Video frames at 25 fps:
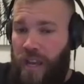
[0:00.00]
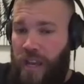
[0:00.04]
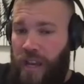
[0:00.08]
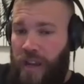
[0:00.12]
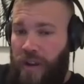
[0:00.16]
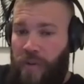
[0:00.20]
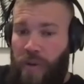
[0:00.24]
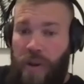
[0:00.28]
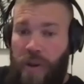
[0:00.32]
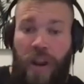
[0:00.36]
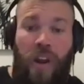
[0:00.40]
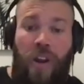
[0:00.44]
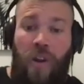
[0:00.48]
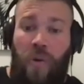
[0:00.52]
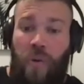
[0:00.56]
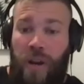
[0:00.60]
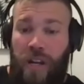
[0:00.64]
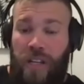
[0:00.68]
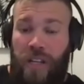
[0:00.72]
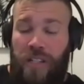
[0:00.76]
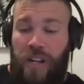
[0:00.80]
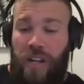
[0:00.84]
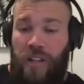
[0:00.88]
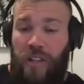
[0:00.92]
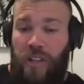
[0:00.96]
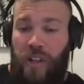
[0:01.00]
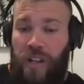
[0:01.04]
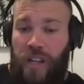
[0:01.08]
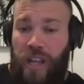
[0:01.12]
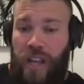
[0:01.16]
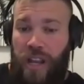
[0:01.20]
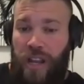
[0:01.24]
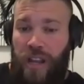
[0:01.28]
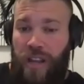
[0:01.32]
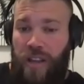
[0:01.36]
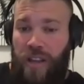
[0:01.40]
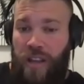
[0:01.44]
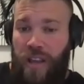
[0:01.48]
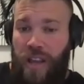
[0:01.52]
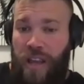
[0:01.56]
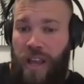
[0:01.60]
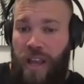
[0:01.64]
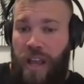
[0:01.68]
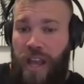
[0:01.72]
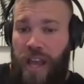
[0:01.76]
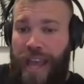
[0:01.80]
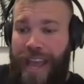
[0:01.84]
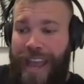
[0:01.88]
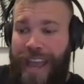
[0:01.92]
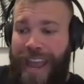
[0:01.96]
We don't know where to start looking.
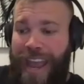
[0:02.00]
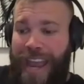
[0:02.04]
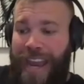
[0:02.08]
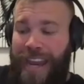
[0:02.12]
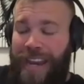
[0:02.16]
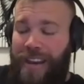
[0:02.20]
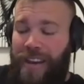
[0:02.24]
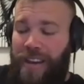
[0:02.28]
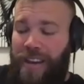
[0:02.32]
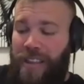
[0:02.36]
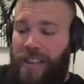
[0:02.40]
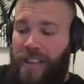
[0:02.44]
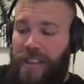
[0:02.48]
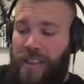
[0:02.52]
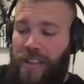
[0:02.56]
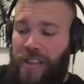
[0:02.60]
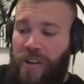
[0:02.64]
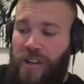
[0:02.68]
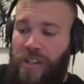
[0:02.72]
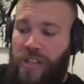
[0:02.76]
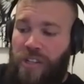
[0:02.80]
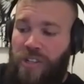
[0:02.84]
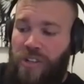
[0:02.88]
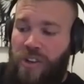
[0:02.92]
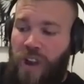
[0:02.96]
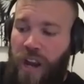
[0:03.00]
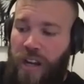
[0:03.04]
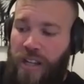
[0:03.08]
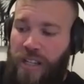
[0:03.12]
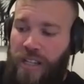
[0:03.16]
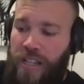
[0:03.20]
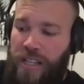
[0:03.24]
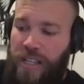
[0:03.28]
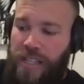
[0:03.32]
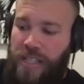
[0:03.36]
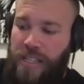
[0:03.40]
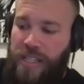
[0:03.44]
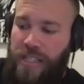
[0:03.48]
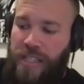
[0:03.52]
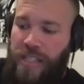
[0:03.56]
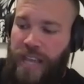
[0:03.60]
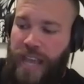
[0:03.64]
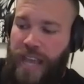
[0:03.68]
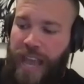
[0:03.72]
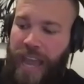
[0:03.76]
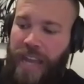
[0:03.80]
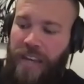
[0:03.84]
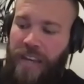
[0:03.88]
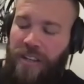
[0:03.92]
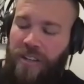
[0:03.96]
And they're instructed
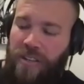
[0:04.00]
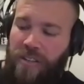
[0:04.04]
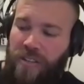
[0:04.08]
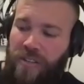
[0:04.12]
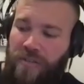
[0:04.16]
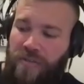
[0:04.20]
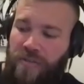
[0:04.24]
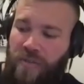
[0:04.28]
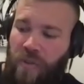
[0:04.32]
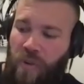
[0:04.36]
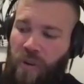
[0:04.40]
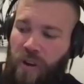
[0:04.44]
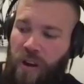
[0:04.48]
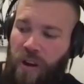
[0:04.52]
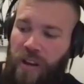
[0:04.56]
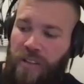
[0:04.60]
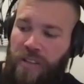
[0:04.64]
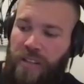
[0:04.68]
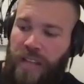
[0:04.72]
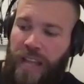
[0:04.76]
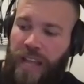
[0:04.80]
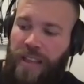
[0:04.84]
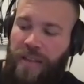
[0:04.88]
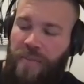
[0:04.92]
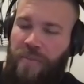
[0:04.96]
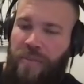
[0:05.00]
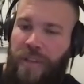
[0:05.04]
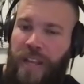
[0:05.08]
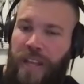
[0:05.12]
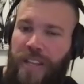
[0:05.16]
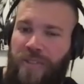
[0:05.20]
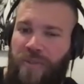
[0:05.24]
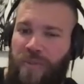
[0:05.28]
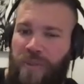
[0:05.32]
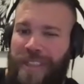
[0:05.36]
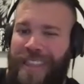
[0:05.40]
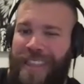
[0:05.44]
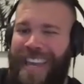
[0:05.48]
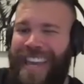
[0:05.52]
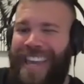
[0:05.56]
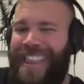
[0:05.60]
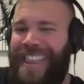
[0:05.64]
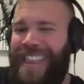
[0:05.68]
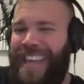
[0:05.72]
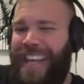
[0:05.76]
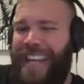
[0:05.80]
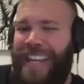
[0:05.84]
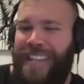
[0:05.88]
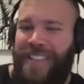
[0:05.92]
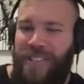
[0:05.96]
to enter the forest at the place where
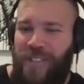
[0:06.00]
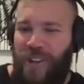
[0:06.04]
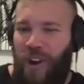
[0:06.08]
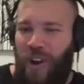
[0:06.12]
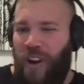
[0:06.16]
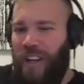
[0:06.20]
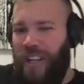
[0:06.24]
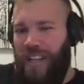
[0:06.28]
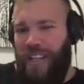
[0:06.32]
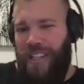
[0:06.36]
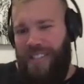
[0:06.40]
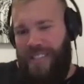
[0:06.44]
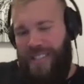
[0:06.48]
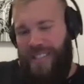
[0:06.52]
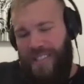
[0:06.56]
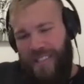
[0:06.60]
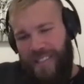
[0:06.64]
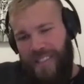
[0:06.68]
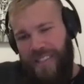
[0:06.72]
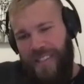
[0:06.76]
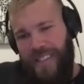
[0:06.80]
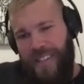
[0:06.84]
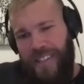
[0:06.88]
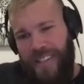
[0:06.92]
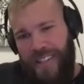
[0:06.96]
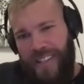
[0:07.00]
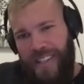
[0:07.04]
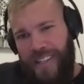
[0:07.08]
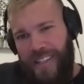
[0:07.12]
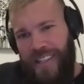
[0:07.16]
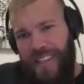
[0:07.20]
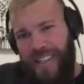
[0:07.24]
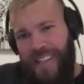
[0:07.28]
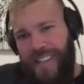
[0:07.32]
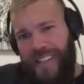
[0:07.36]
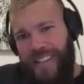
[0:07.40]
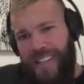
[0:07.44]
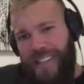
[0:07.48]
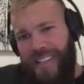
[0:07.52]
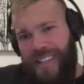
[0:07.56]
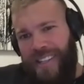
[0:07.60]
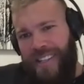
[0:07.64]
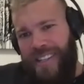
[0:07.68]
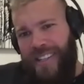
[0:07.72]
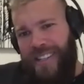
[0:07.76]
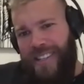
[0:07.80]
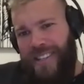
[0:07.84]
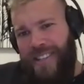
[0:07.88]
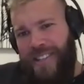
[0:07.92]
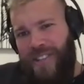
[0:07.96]
they think it's darkest.
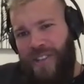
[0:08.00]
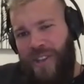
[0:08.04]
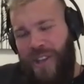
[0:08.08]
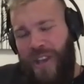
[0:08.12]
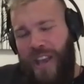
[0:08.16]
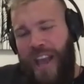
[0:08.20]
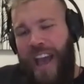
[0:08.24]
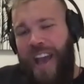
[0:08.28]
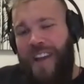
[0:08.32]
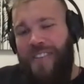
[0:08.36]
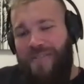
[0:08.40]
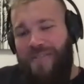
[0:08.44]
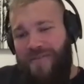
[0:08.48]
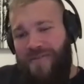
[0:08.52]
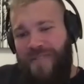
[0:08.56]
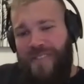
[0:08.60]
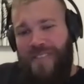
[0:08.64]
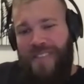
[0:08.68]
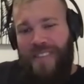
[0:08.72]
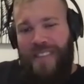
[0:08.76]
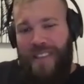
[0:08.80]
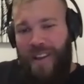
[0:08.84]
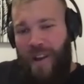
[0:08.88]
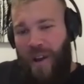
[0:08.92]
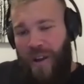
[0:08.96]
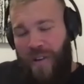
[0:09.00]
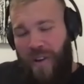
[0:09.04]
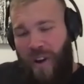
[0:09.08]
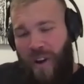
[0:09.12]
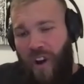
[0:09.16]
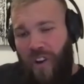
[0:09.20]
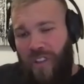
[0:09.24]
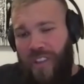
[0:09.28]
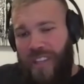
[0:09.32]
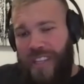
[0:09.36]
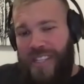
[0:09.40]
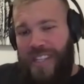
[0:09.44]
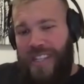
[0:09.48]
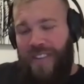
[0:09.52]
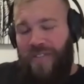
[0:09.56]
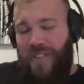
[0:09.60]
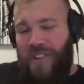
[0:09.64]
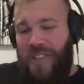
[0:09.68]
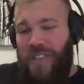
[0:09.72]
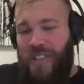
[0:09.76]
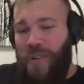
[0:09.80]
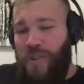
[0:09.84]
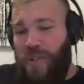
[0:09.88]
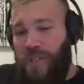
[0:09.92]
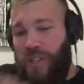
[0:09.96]
So you have all these
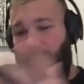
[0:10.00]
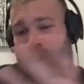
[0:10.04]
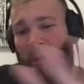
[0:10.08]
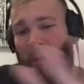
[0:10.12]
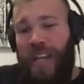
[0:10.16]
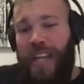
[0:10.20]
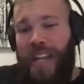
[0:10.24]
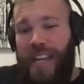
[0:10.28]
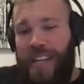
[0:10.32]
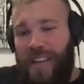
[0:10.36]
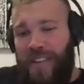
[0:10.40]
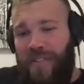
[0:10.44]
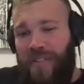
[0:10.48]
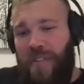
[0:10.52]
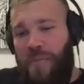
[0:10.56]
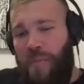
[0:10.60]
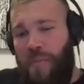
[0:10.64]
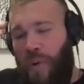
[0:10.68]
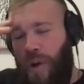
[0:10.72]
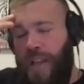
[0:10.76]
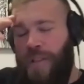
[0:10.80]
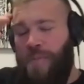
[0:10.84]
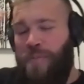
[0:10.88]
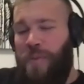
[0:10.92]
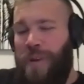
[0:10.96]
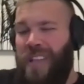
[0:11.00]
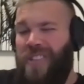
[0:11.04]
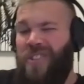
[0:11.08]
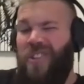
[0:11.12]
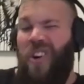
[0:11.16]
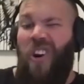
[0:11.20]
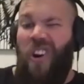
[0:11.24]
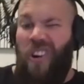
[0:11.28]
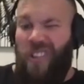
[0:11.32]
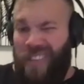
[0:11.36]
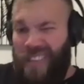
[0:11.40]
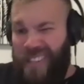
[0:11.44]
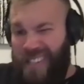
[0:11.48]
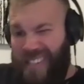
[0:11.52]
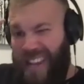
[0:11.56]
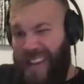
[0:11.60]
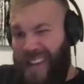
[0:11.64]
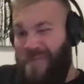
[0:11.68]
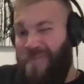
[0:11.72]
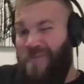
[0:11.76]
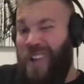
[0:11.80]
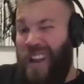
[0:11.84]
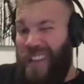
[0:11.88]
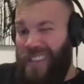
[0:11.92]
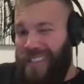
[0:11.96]
different dudes going in at different points, but it's all the
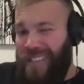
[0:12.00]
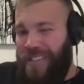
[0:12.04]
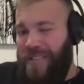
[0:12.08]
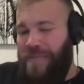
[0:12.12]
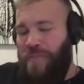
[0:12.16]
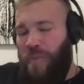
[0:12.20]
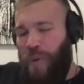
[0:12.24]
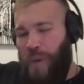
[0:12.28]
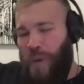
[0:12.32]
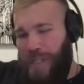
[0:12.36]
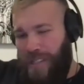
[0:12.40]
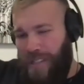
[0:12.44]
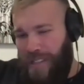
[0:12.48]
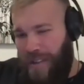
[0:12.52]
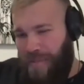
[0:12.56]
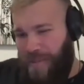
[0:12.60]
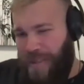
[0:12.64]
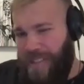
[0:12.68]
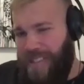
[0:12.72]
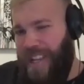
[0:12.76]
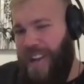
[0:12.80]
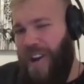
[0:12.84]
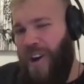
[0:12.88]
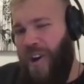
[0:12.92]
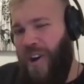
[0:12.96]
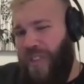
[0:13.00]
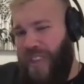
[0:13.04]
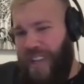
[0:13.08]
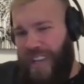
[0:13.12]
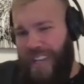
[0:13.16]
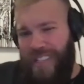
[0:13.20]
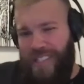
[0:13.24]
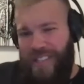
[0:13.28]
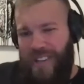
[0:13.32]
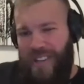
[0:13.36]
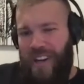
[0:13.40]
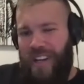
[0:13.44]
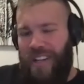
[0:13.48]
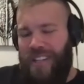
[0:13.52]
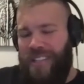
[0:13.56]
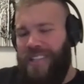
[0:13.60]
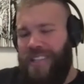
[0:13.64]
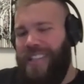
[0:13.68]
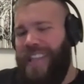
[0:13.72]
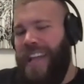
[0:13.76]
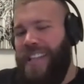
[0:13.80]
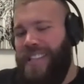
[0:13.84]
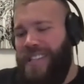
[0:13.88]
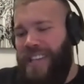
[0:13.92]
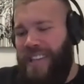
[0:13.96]
same relative point to them because they all think it's darkest,
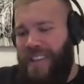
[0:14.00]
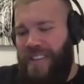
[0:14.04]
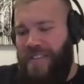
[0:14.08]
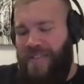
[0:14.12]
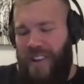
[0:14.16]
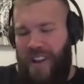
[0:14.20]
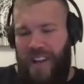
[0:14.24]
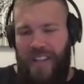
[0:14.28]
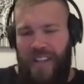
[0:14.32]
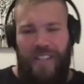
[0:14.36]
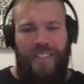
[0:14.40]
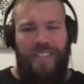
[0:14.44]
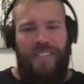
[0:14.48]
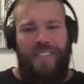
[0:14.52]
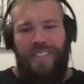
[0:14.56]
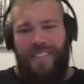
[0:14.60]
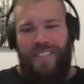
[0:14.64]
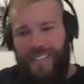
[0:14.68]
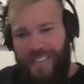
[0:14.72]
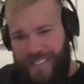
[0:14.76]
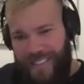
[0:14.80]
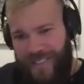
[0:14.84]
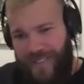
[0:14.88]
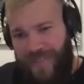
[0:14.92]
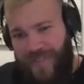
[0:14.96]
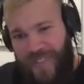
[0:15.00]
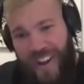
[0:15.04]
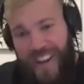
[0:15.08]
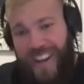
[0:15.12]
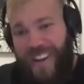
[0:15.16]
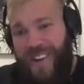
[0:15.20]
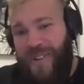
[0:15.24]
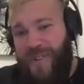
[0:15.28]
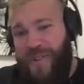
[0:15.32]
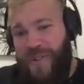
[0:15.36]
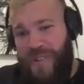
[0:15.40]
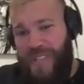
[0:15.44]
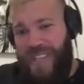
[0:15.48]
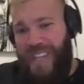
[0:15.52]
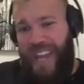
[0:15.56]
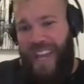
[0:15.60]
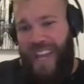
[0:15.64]
and that's how they find it. Fucking cool is